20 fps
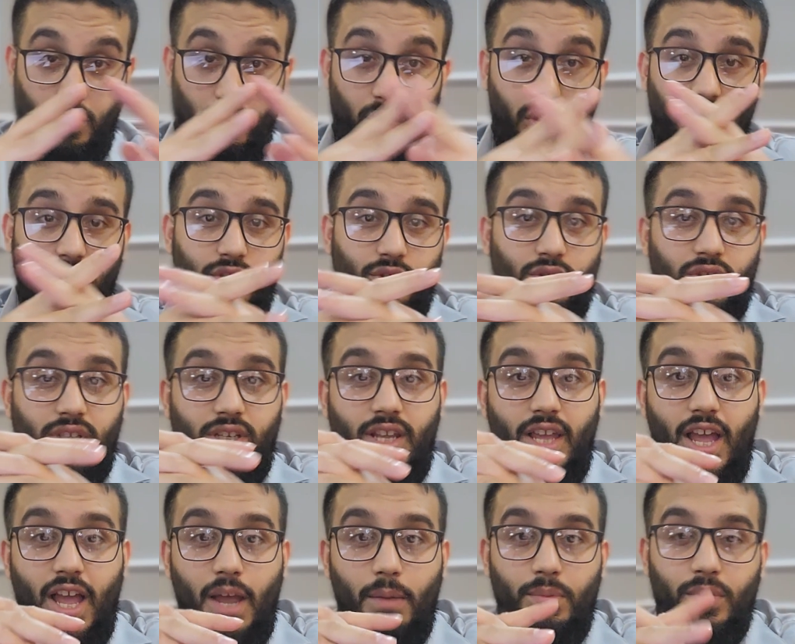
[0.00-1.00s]
the merge usually
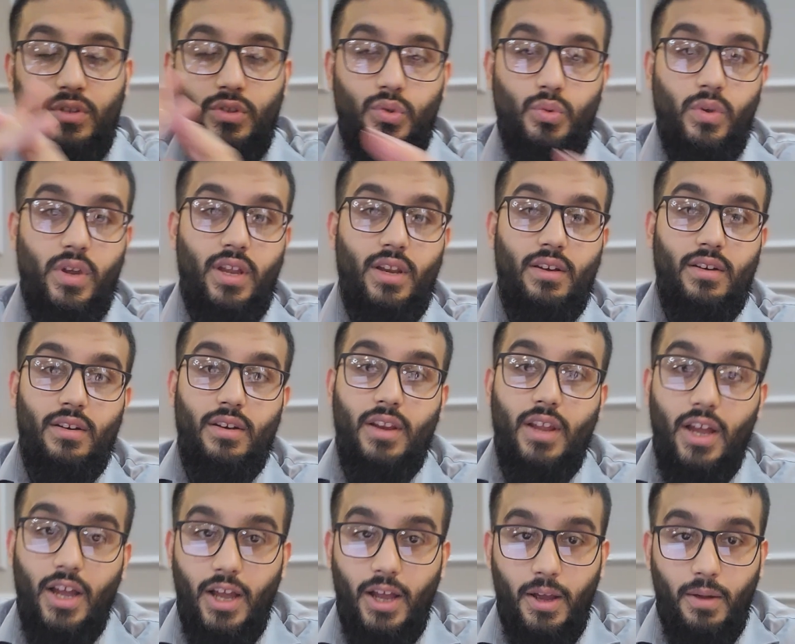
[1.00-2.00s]
happens when
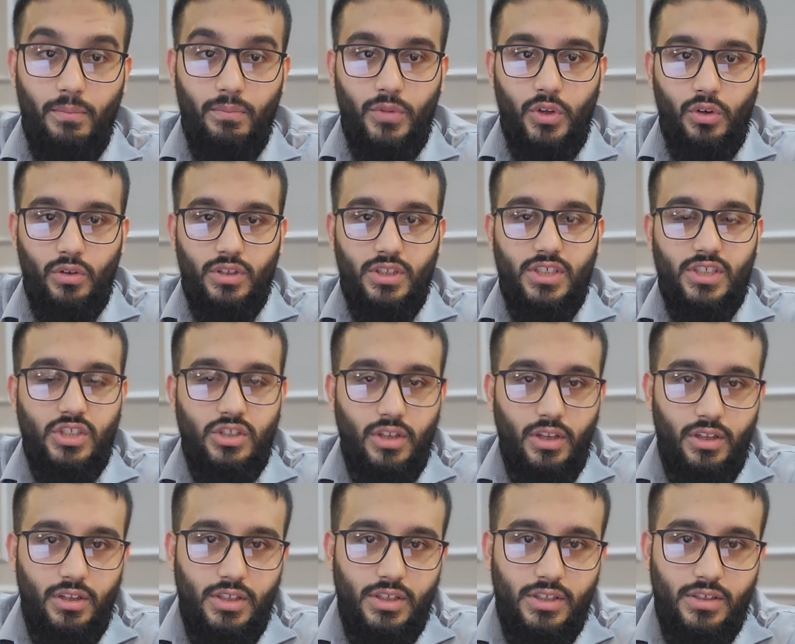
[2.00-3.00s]
these
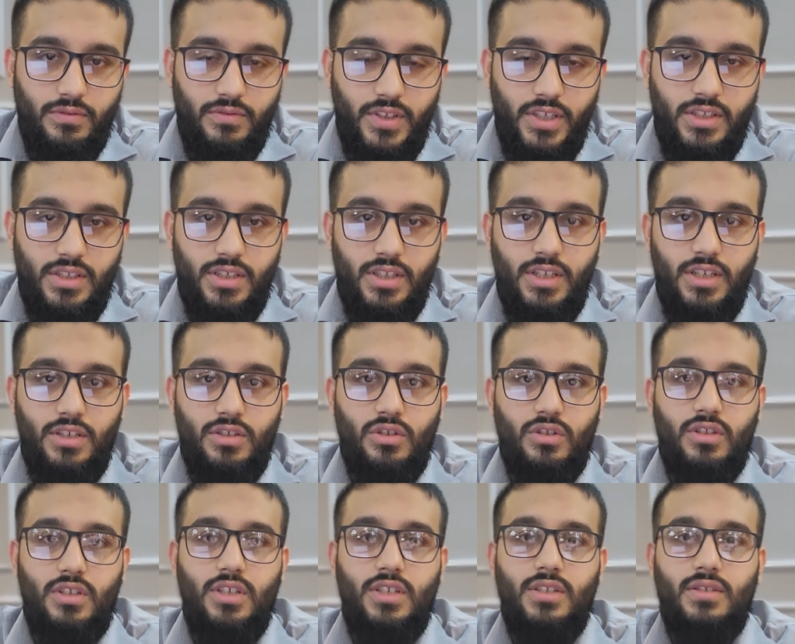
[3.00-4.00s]
VCs
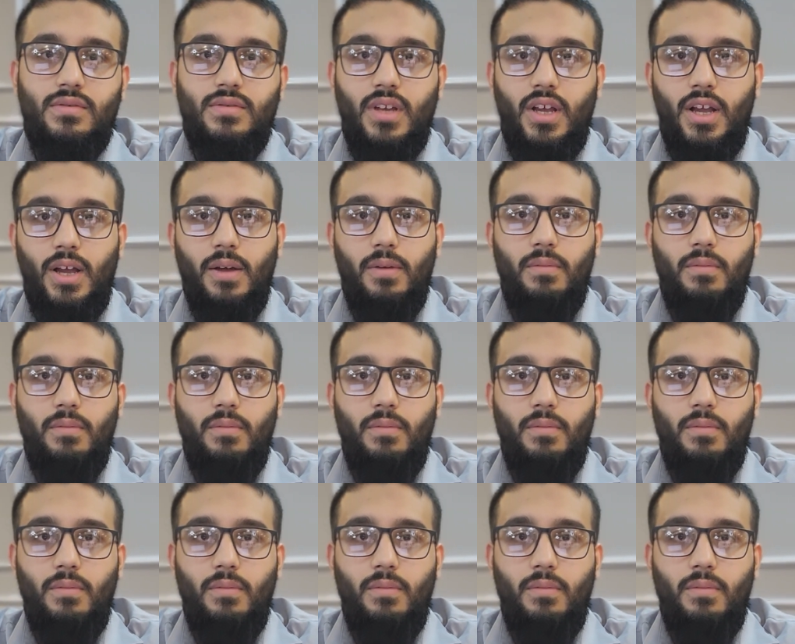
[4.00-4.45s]
or these